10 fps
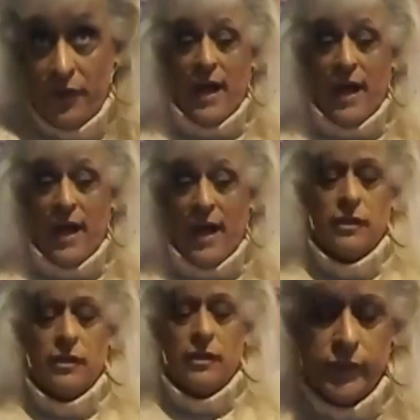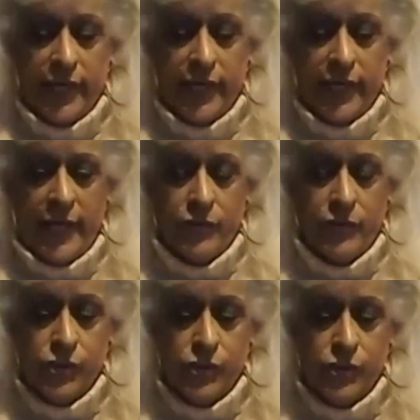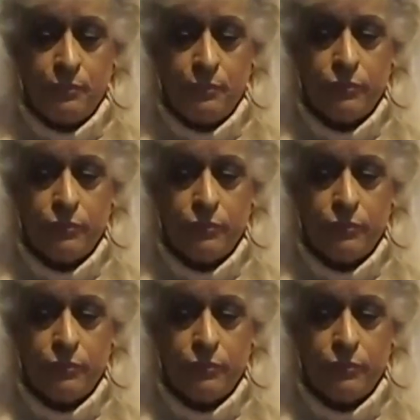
what they have to do. Okay.